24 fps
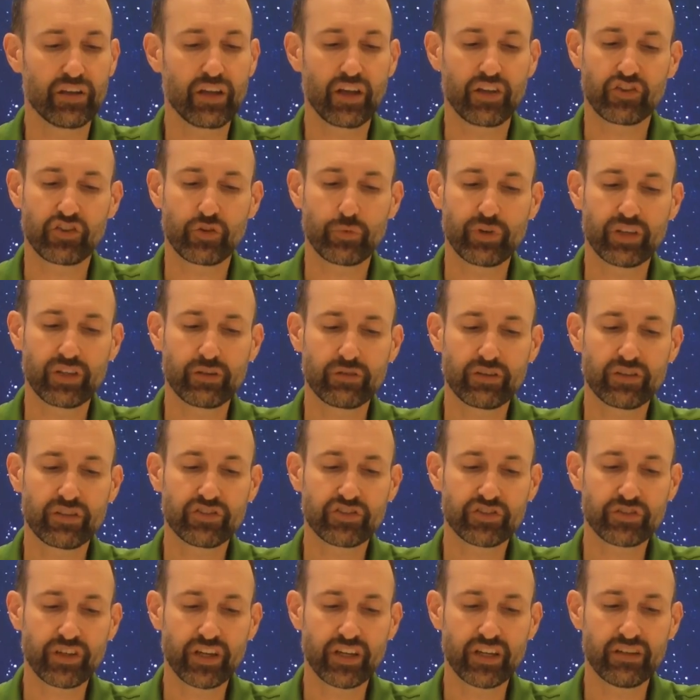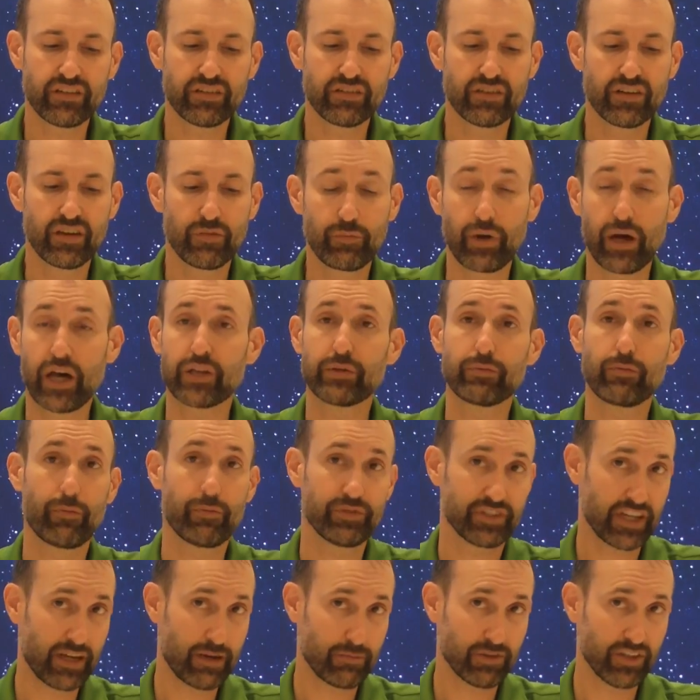So we can constrain possible
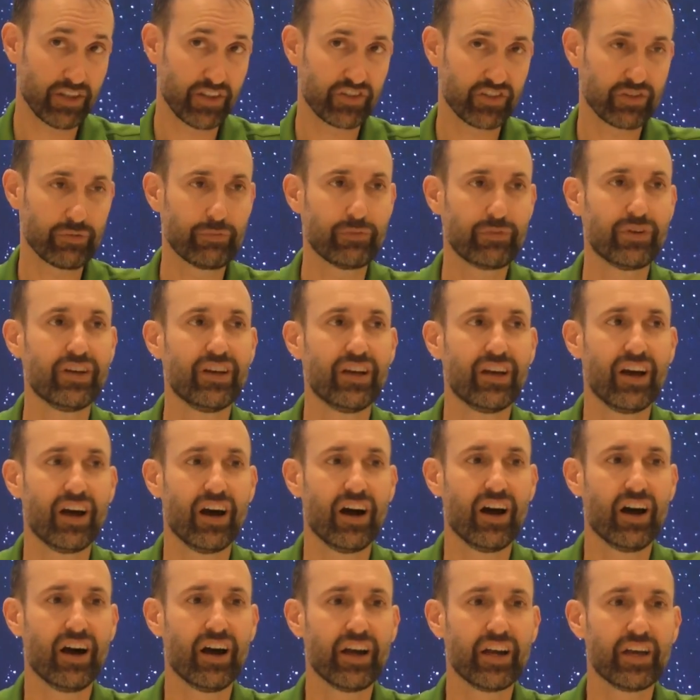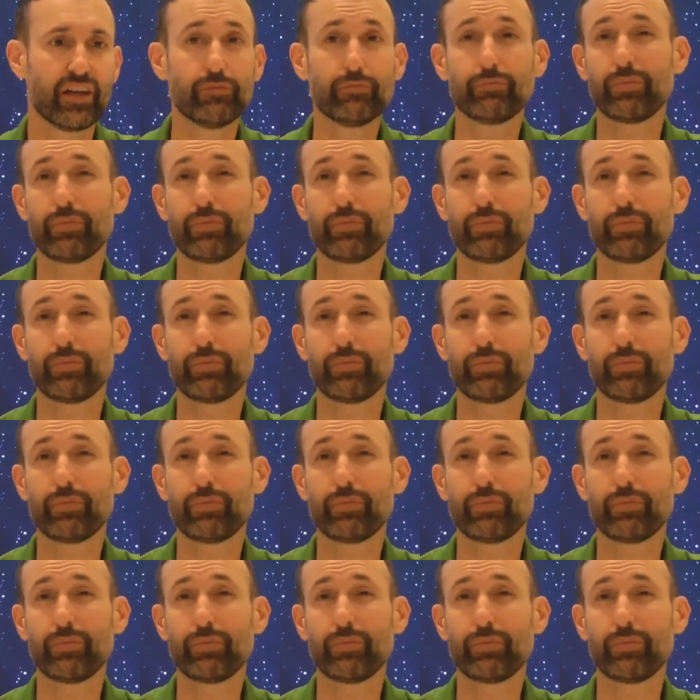metabolism and